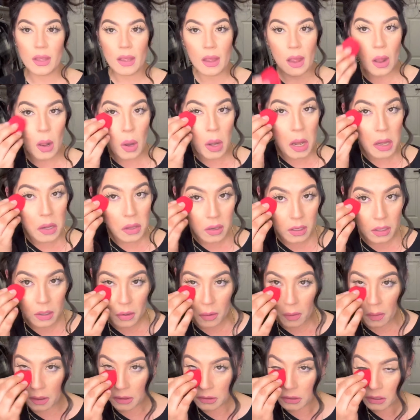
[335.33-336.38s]
And then you can
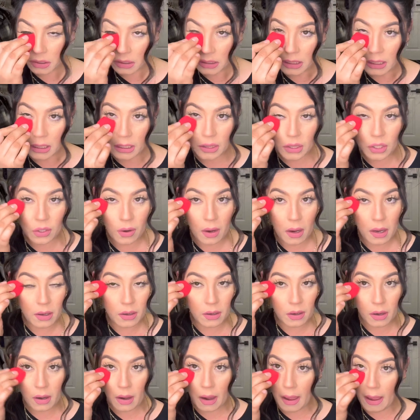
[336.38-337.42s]
go underneath your
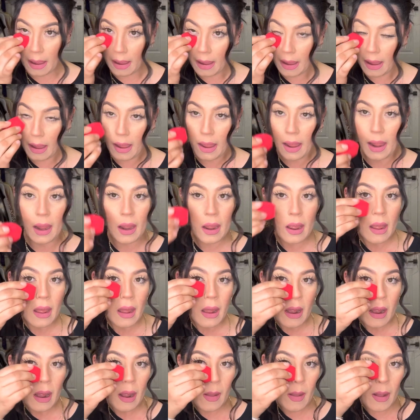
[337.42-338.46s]
under eye,
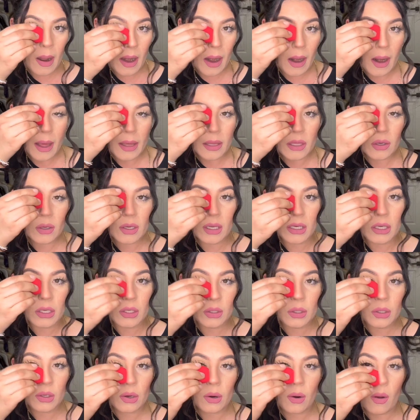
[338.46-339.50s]
and then like you can do
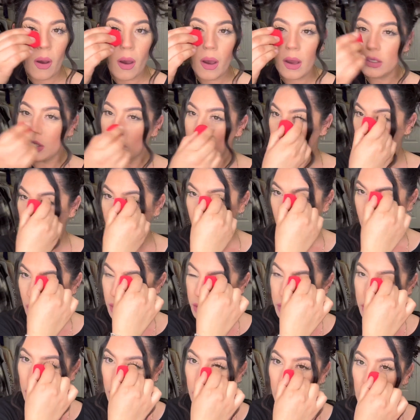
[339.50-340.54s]
your contour
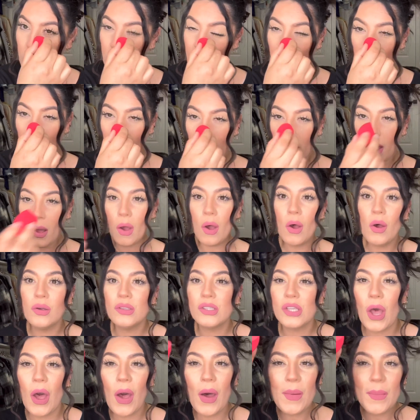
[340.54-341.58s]
on your nose.
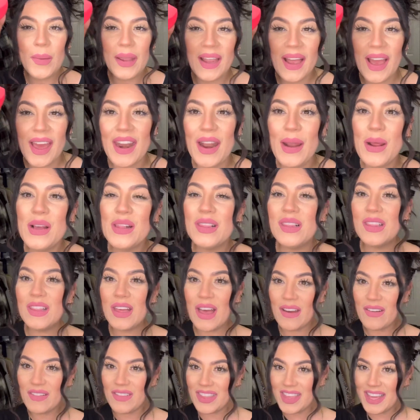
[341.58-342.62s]
Oh my god, I
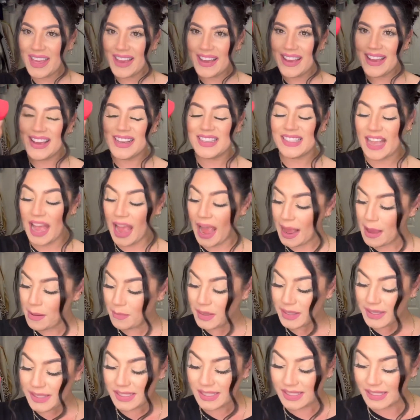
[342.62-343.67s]
love this. I am
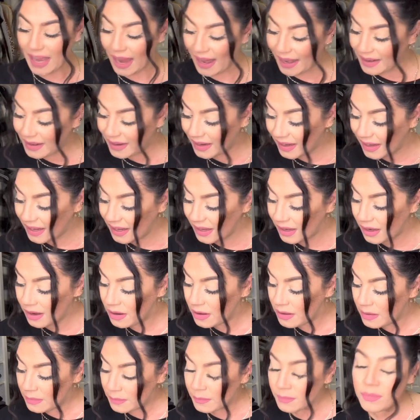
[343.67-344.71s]
excited.
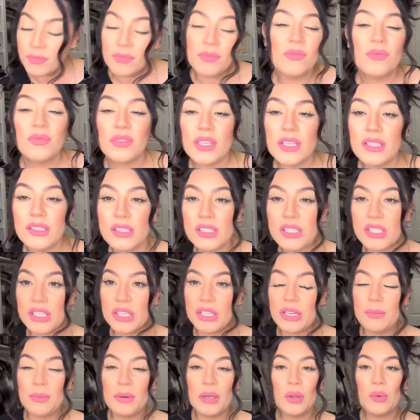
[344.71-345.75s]
This is
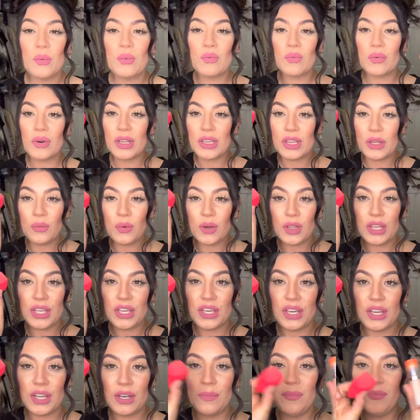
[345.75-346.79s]
gonna be really
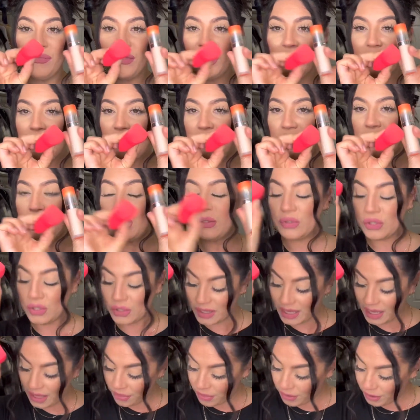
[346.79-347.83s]
good. These two
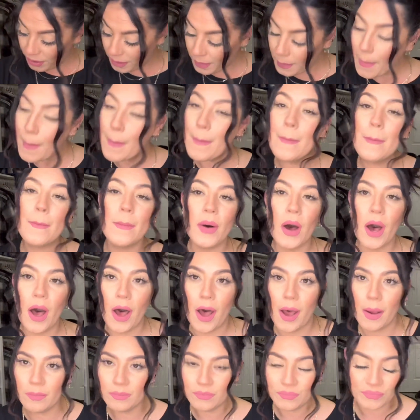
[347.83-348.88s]
together,
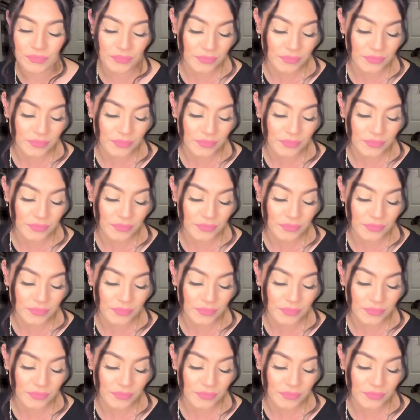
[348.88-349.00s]
bomb.